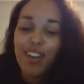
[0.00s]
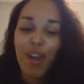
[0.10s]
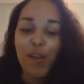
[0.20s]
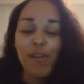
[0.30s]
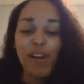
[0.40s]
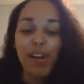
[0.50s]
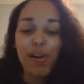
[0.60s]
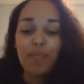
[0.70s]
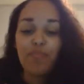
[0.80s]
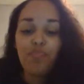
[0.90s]

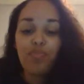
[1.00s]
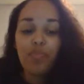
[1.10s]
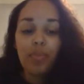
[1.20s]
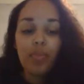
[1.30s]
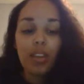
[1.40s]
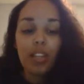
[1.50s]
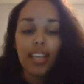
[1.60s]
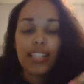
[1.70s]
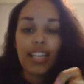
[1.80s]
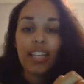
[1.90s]

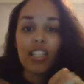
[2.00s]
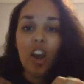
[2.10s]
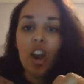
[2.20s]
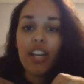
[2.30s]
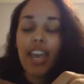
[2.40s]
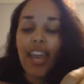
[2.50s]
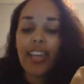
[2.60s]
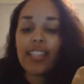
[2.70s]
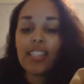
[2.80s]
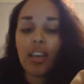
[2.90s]
like I said, it's a hard case,